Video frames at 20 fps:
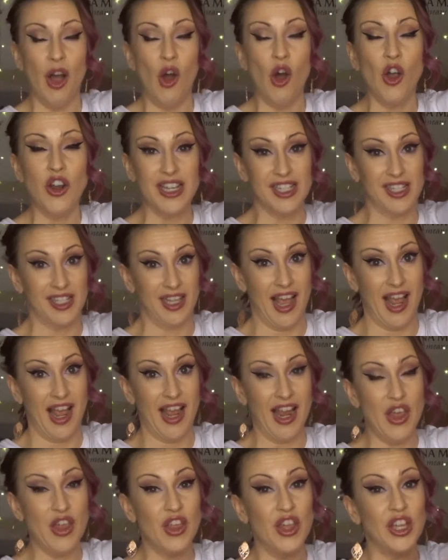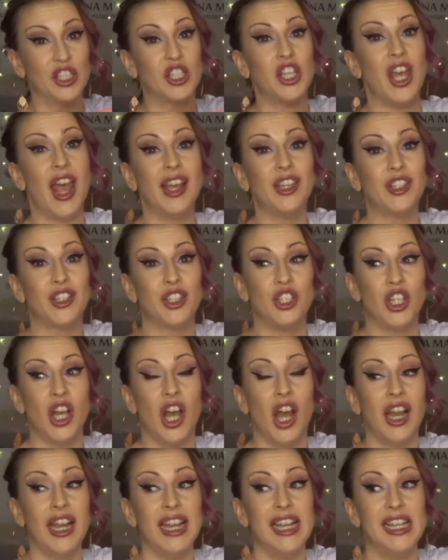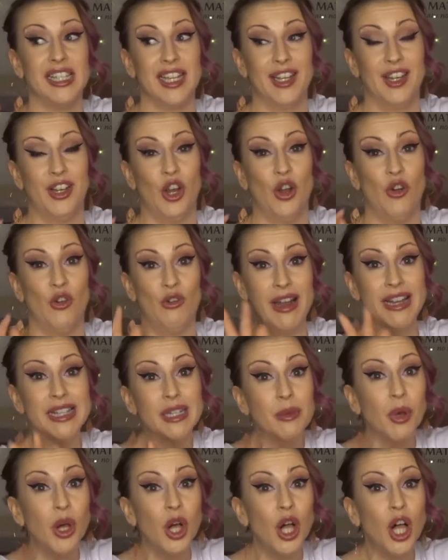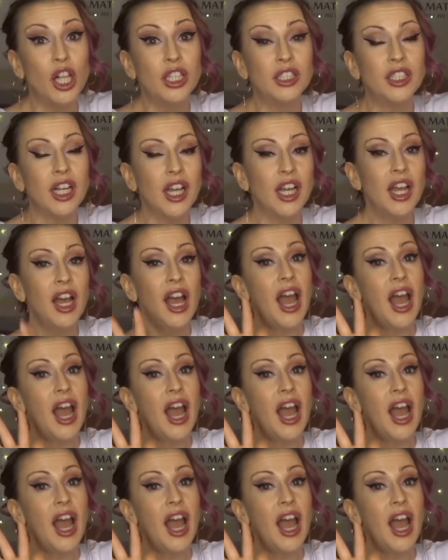Honestly, the texture is incredible.